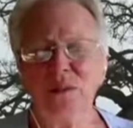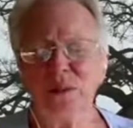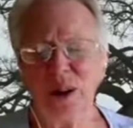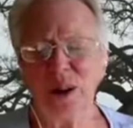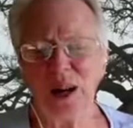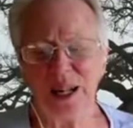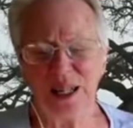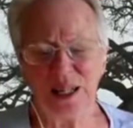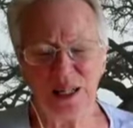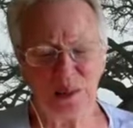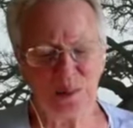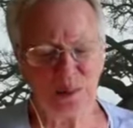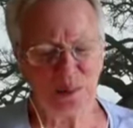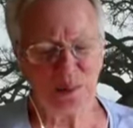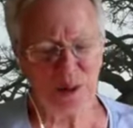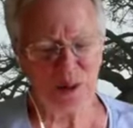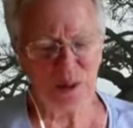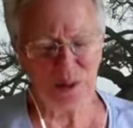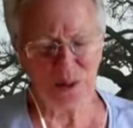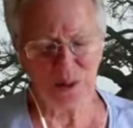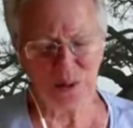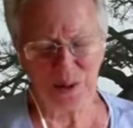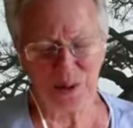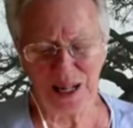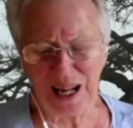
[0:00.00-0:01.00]
writing
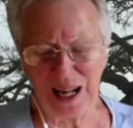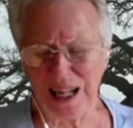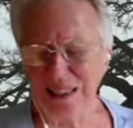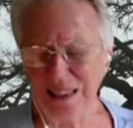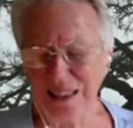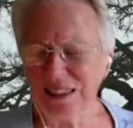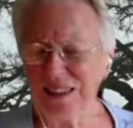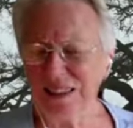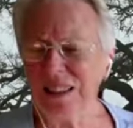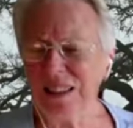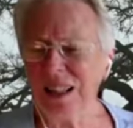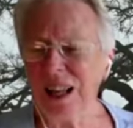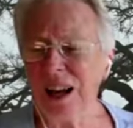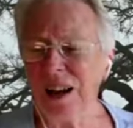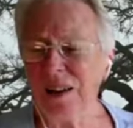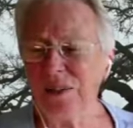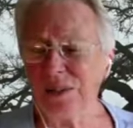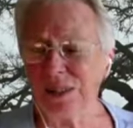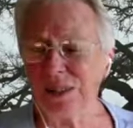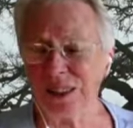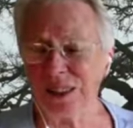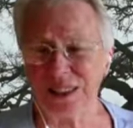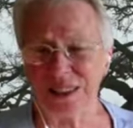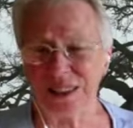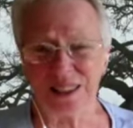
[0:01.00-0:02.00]
poetry. I love
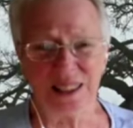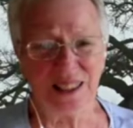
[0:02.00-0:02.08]
it.